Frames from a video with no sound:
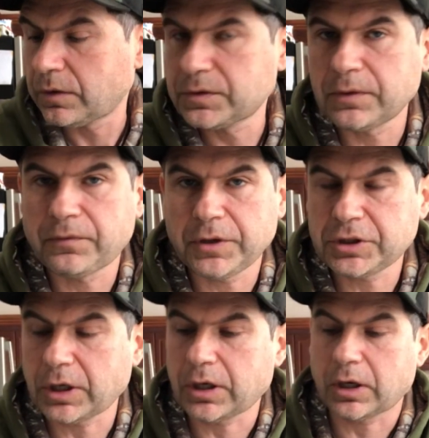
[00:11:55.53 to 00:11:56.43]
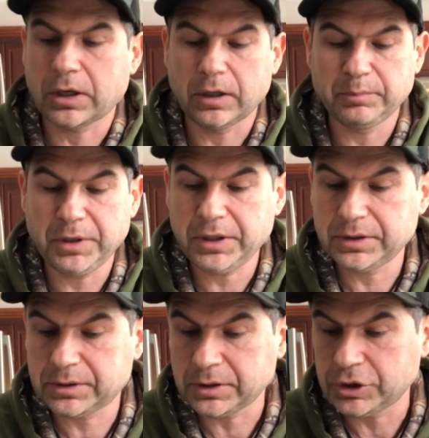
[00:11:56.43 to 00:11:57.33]
some fish I caught on
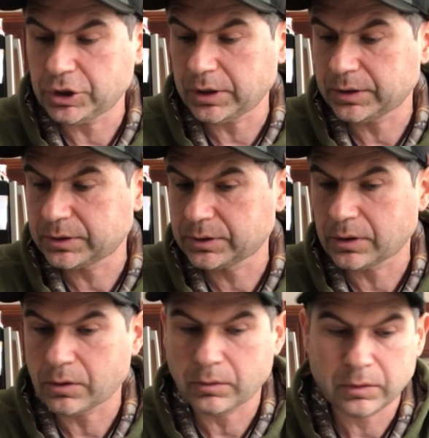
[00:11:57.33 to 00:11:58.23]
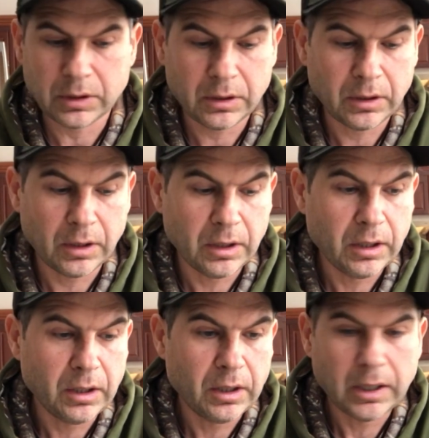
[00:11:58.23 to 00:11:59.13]
beads and jigs. So
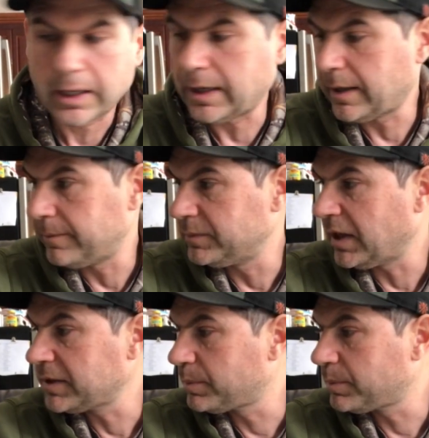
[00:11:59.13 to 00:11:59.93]
that's